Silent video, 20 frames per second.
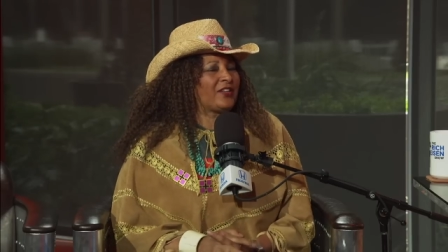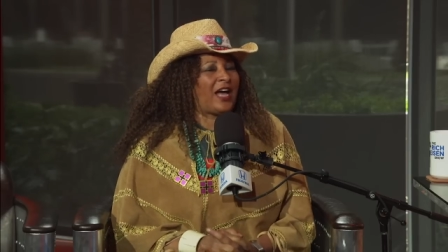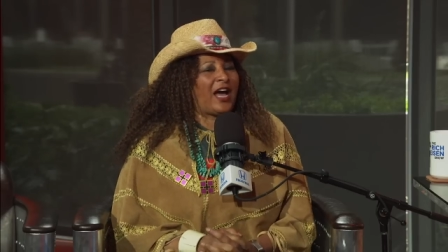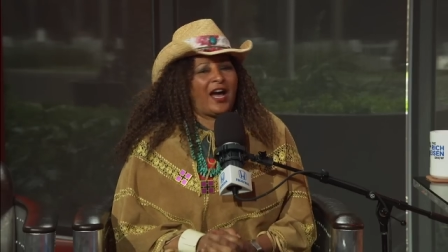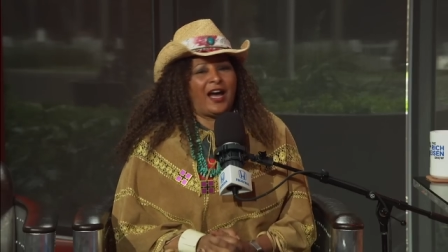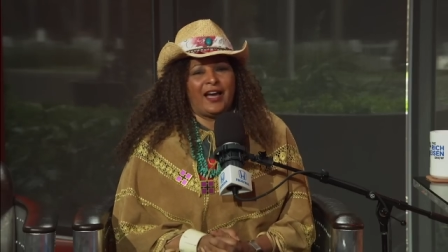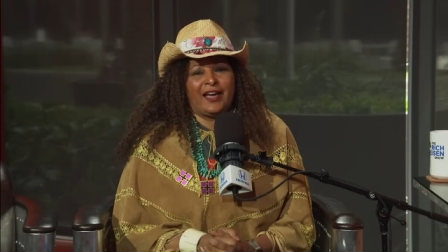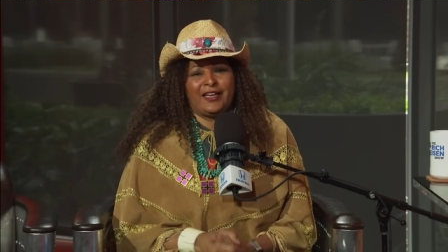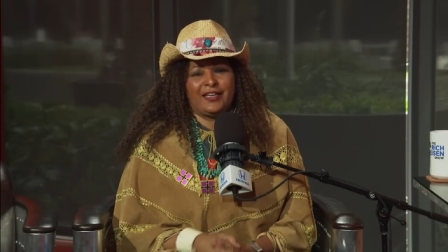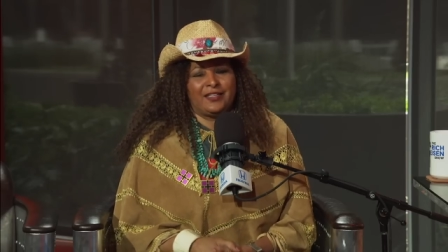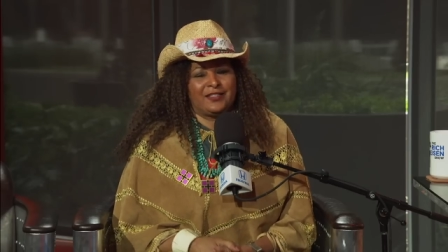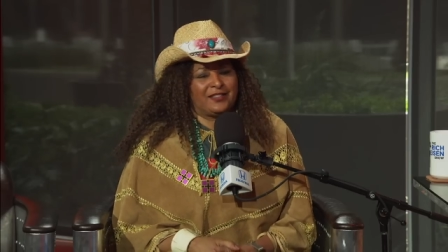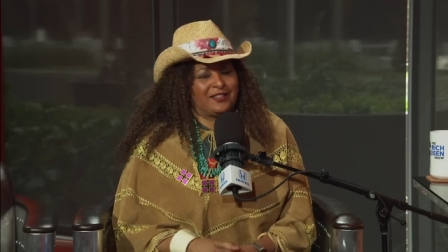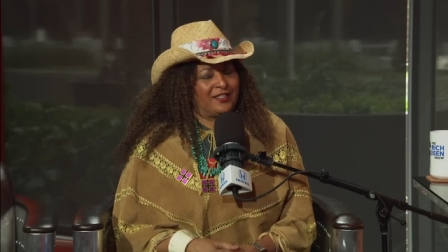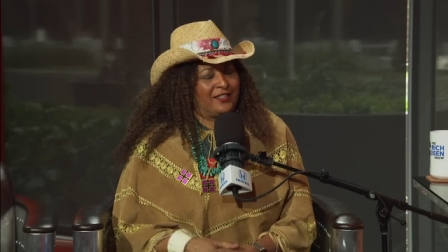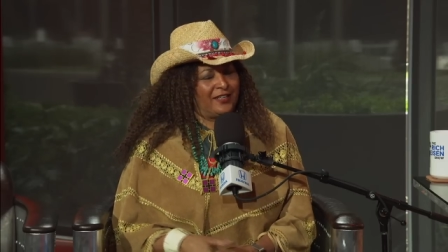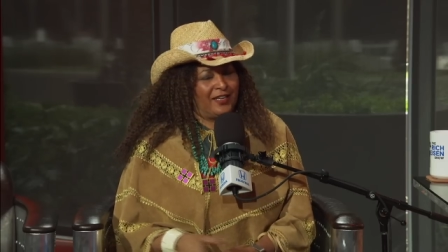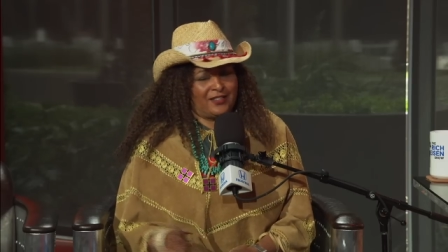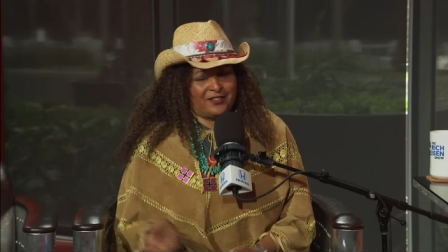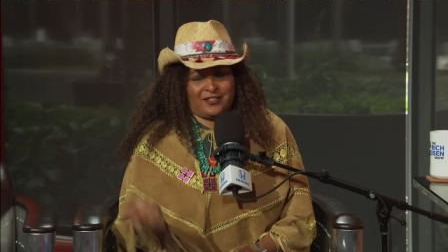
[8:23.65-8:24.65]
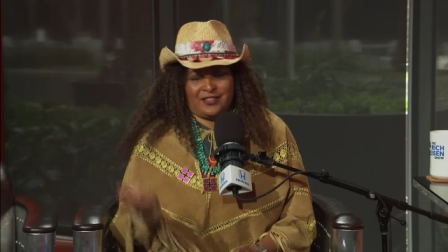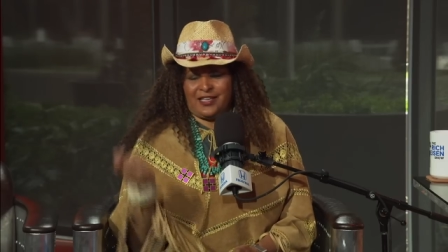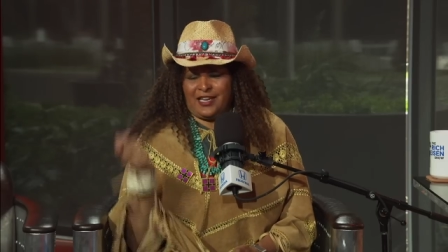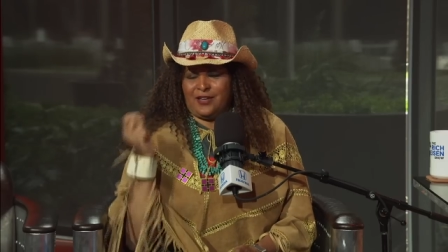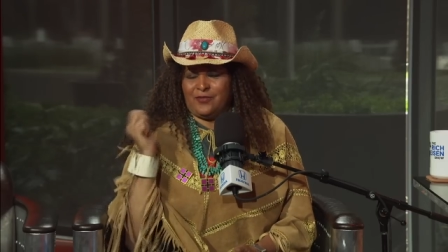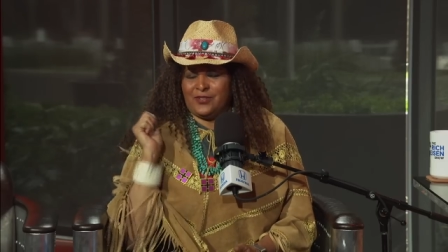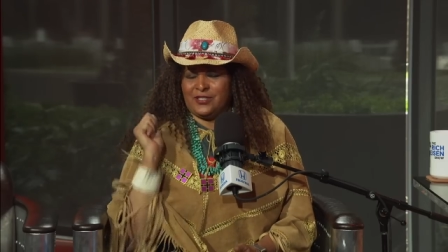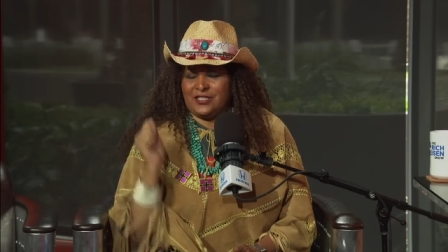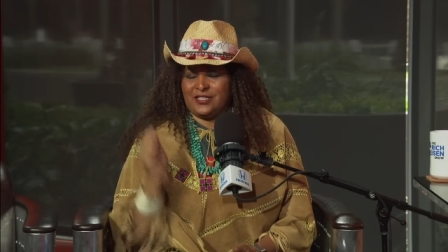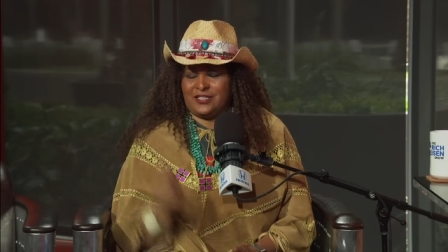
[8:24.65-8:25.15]
I the next
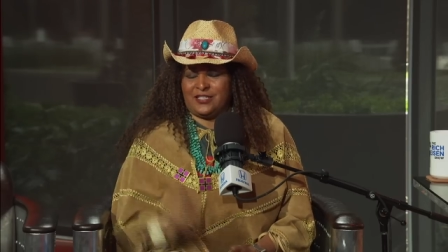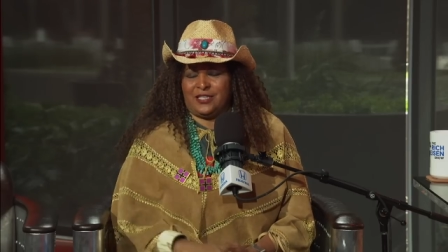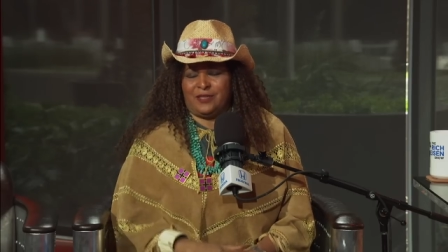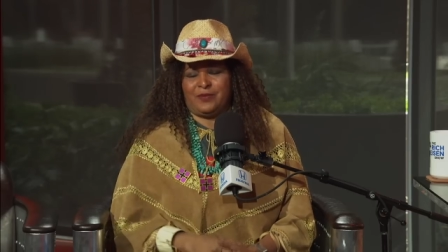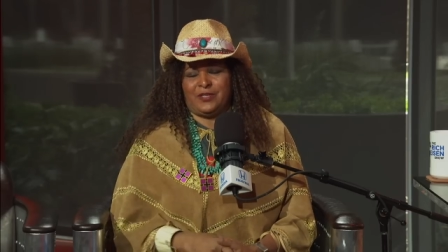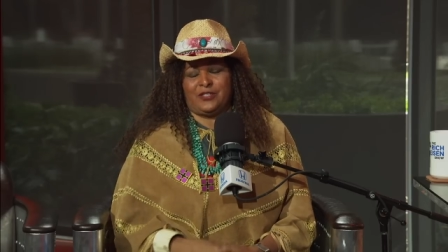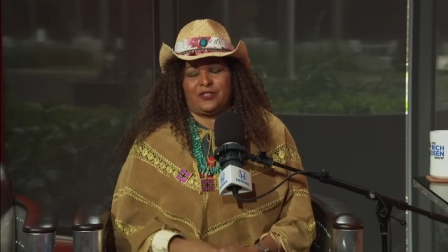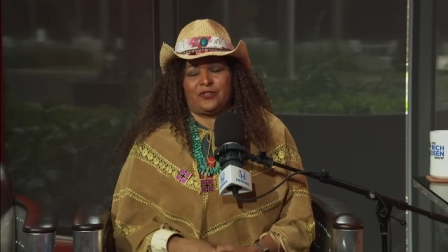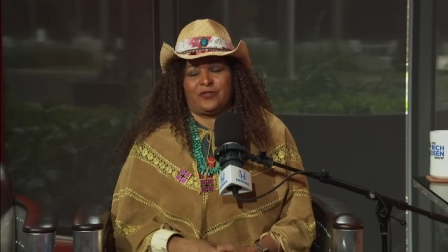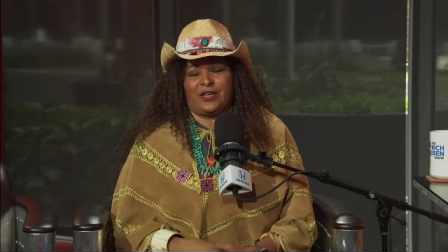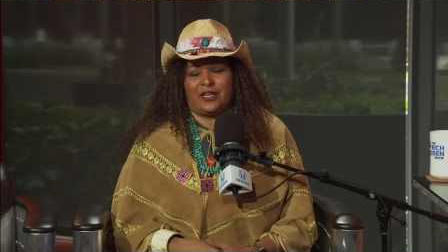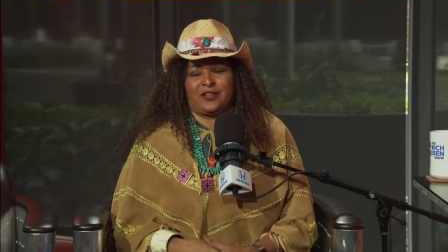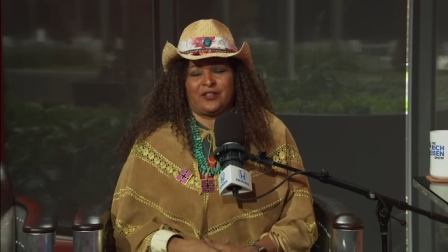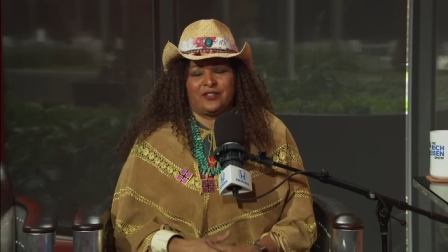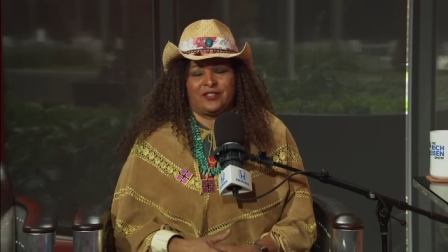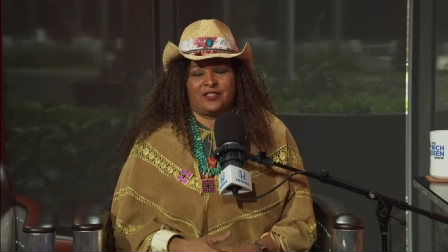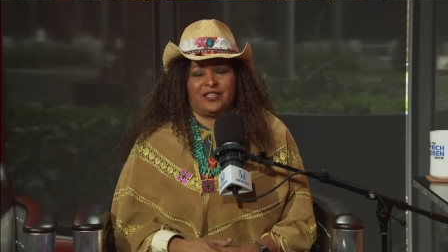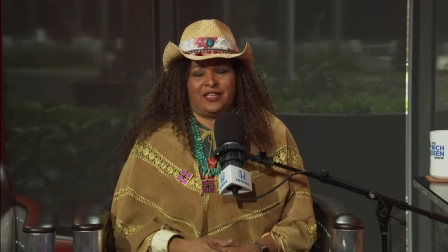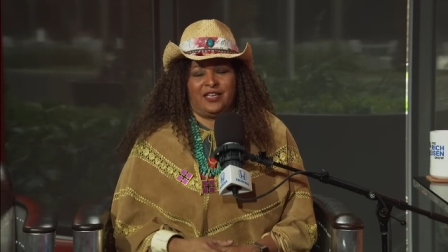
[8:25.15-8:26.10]
day went to CBS Records